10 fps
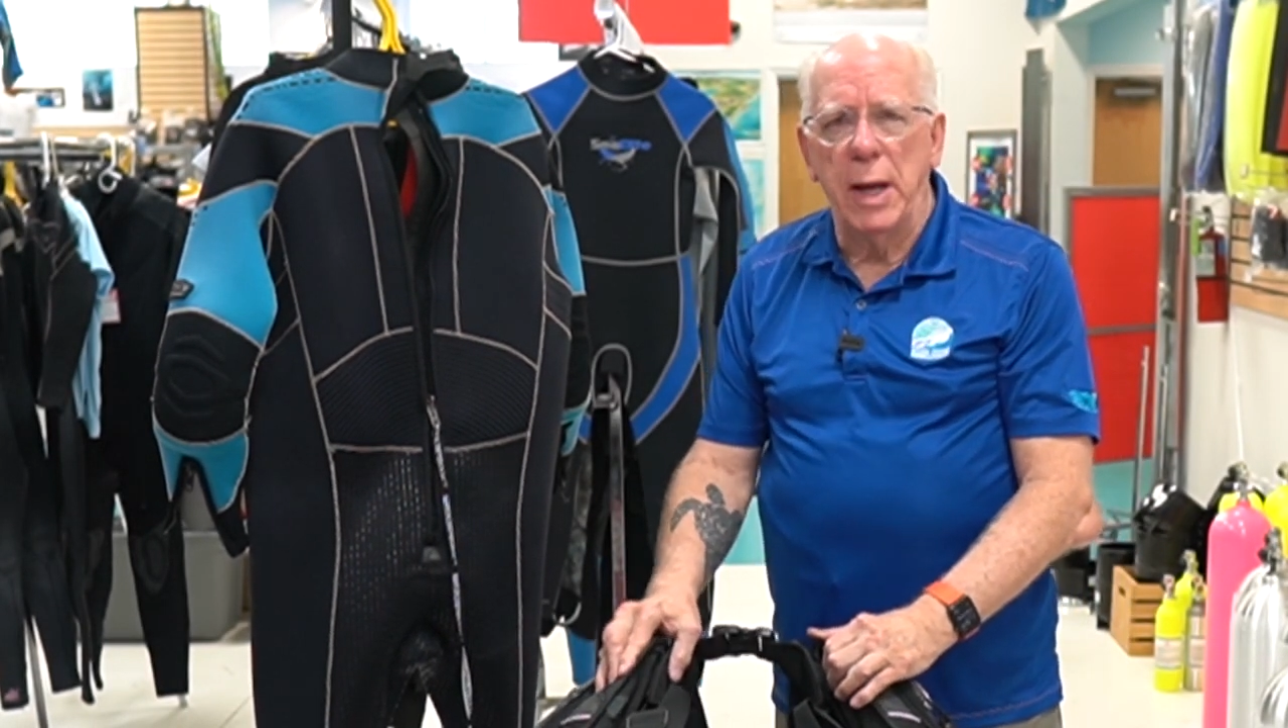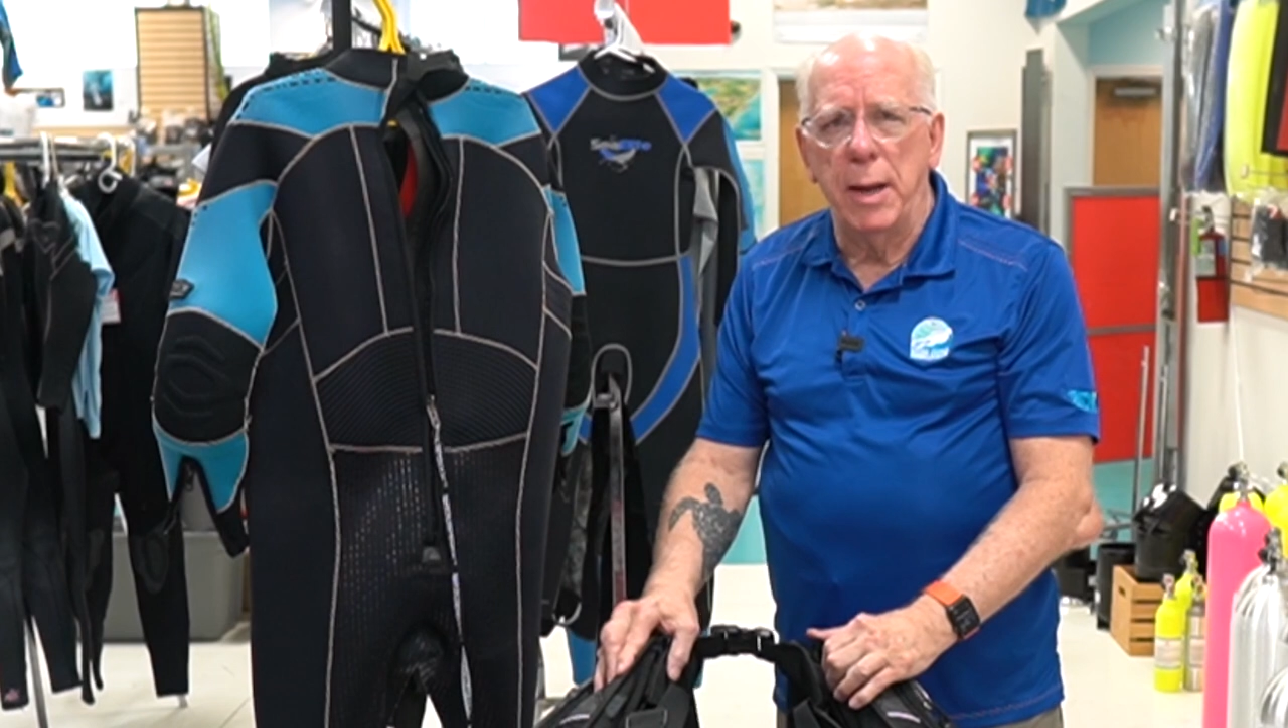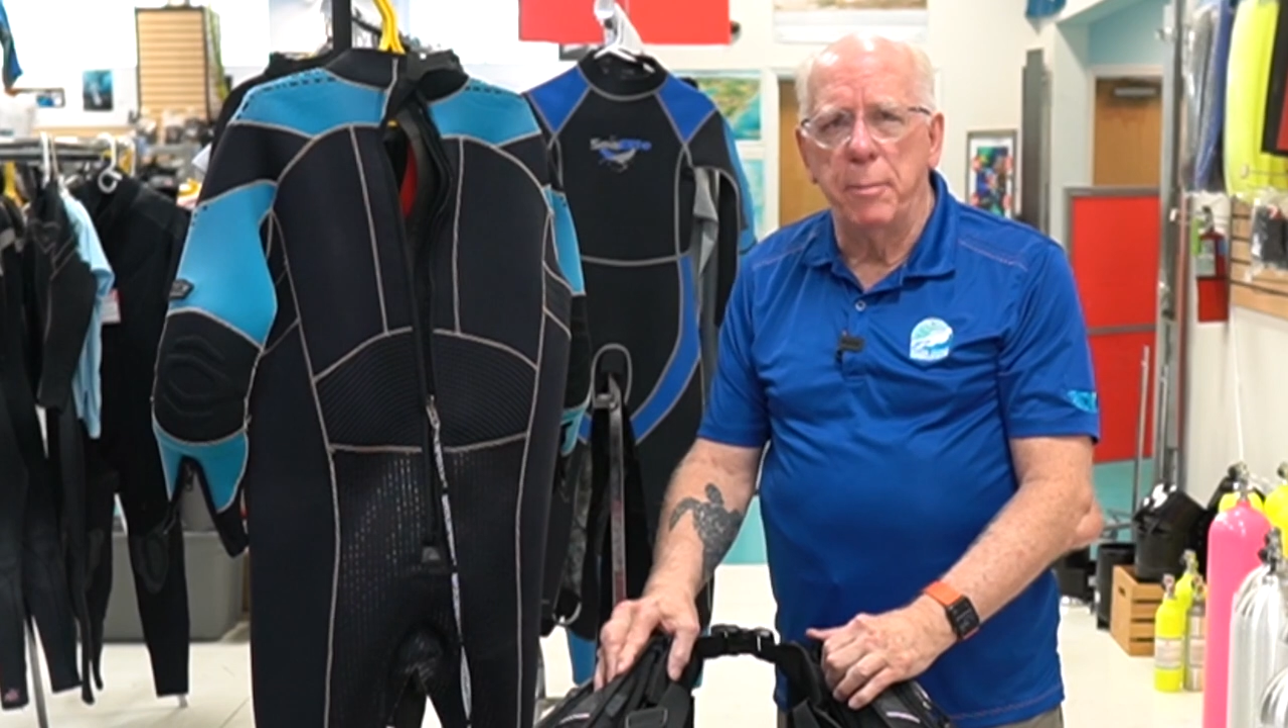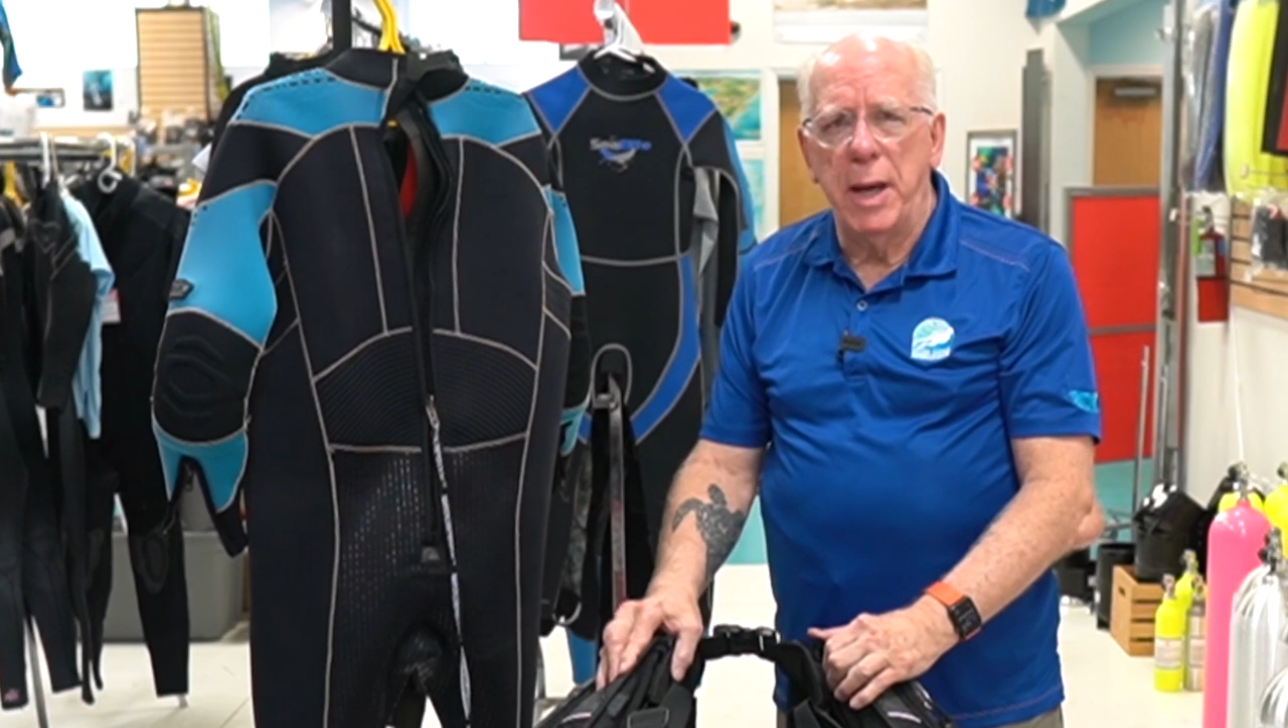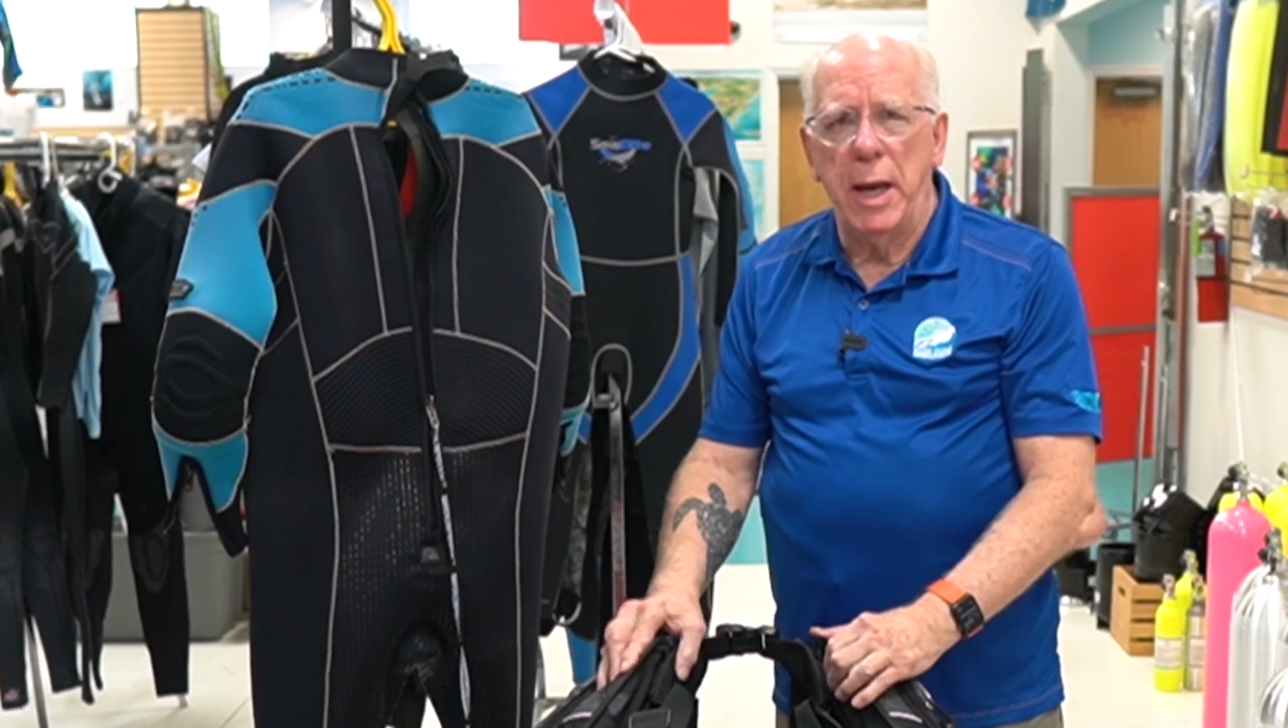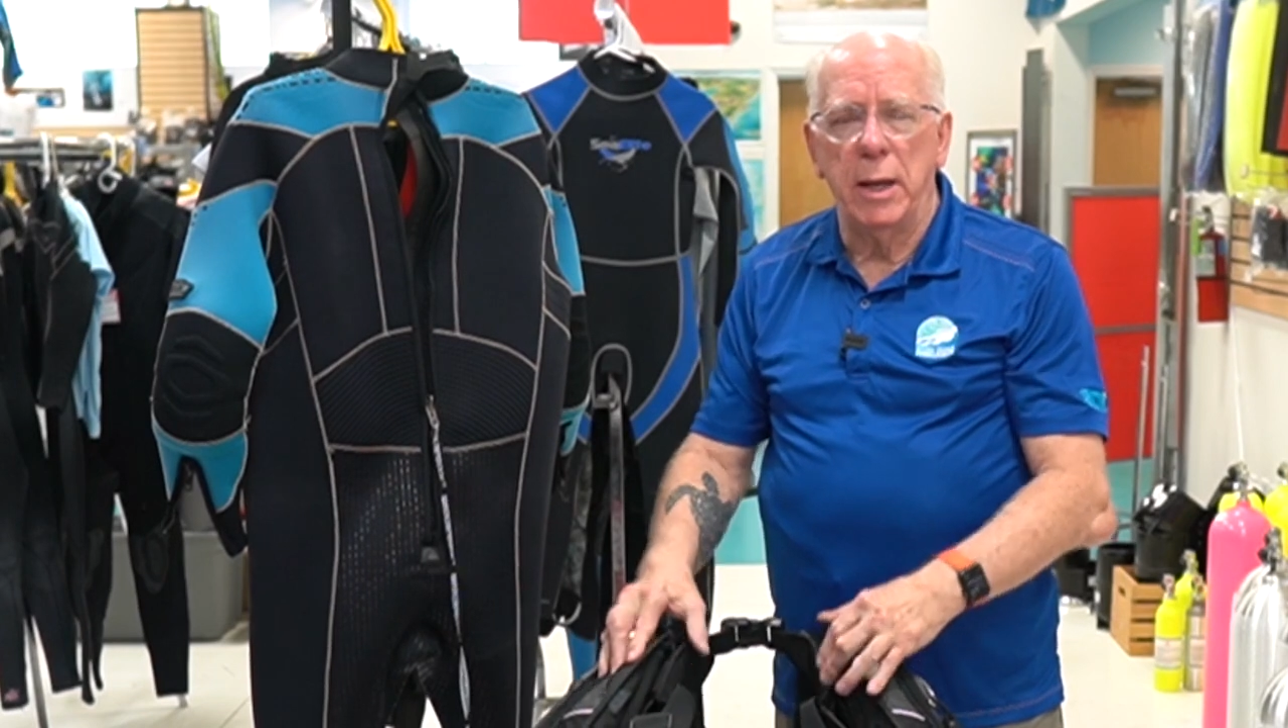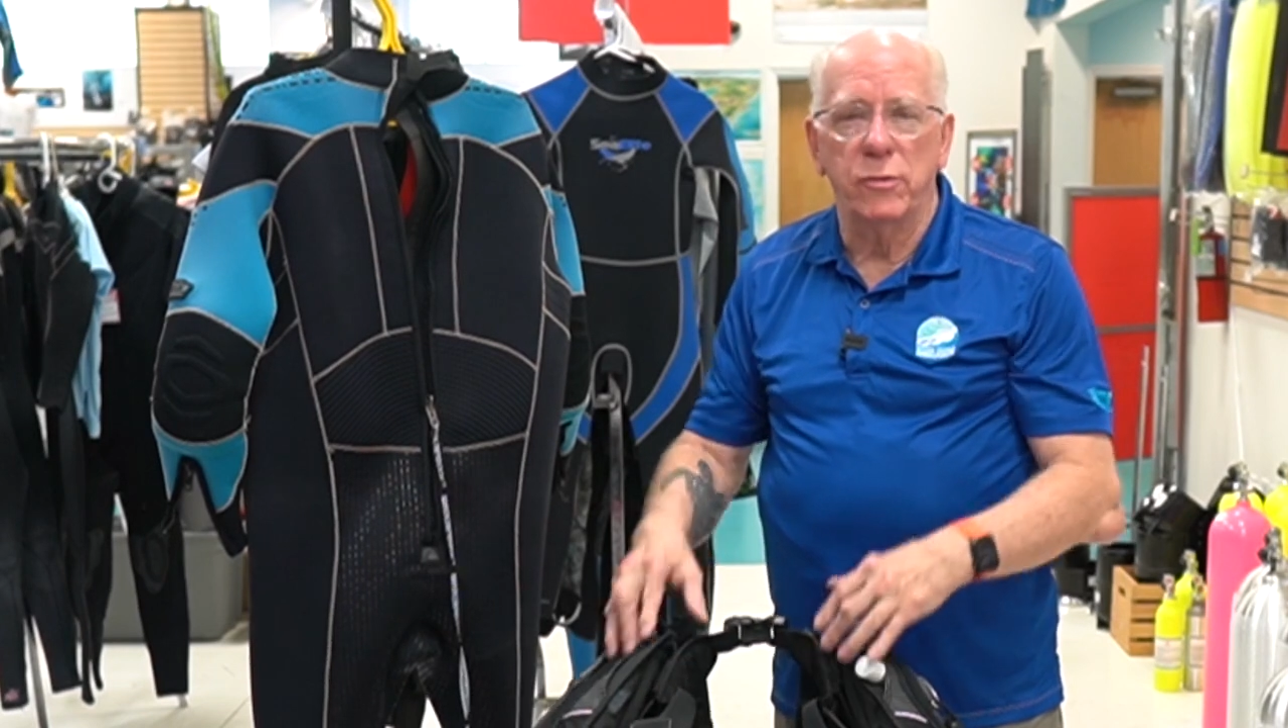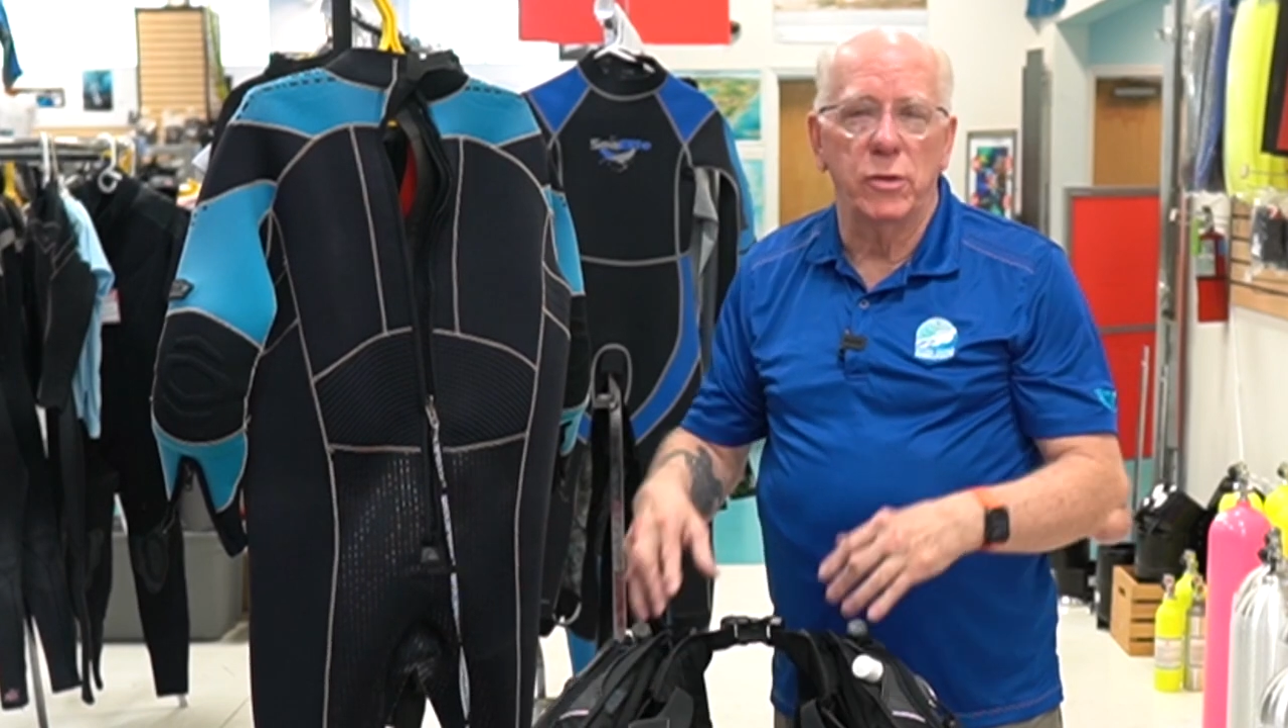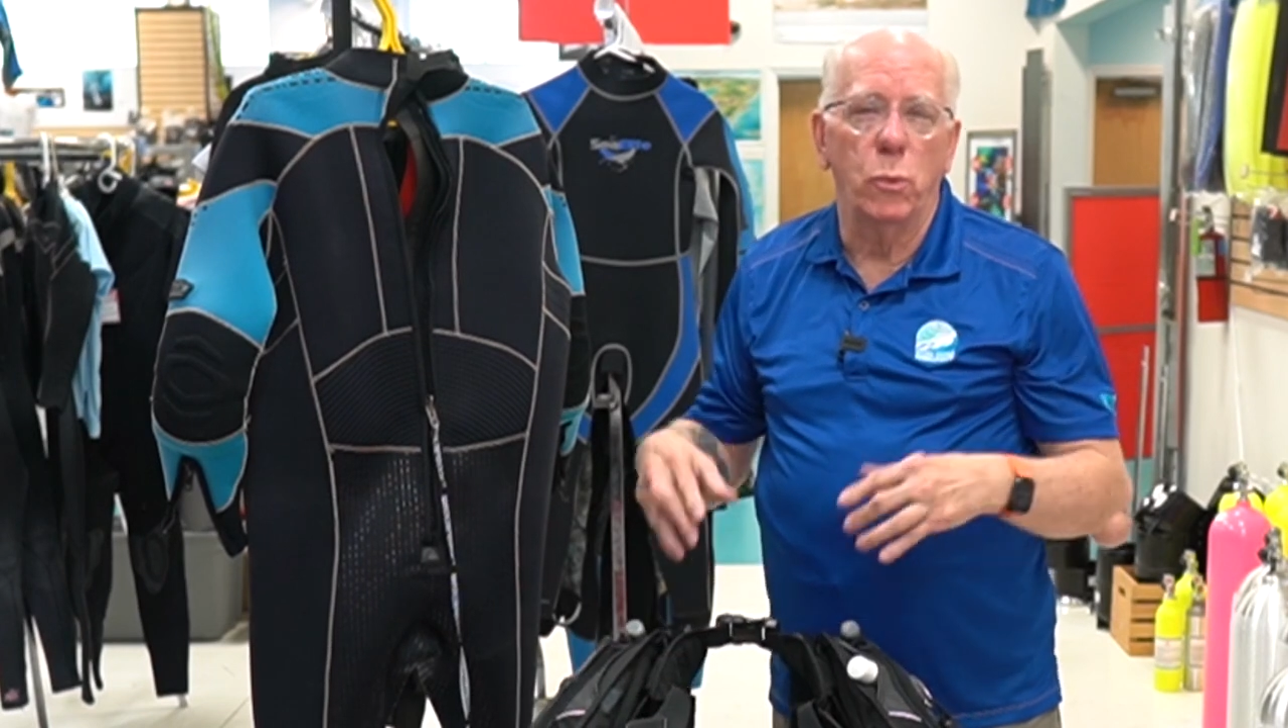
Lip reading: dive bags,